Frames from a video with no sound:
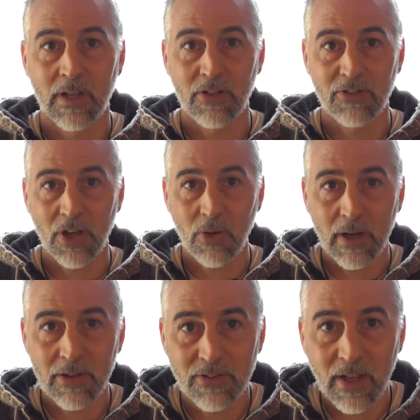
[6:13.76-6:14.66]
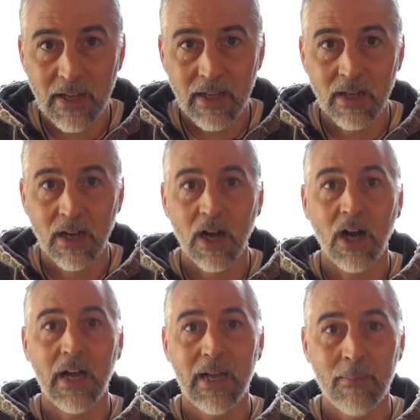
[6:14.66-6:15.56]
So I say
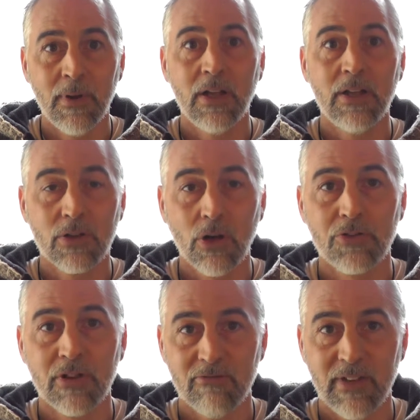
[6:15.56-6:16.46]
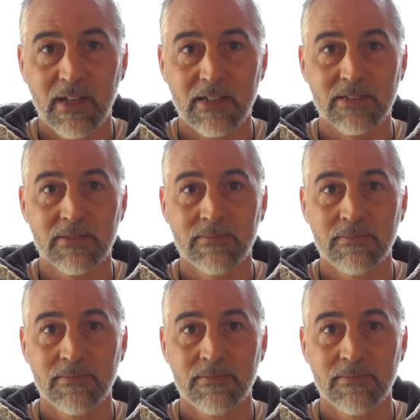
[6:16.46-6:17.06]
I am God realized.